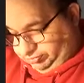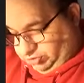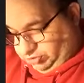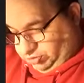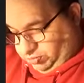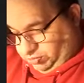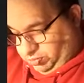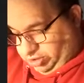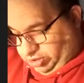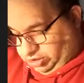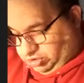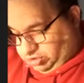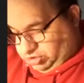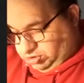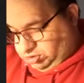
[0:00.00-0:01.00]

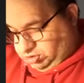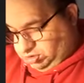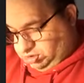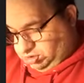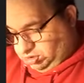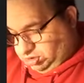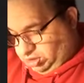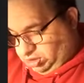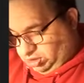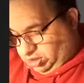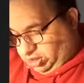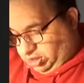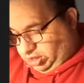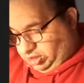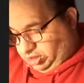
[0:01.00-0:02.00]
which
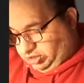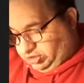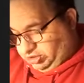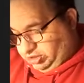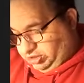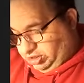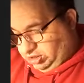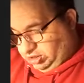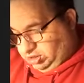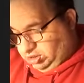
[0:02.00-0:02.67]
honestly,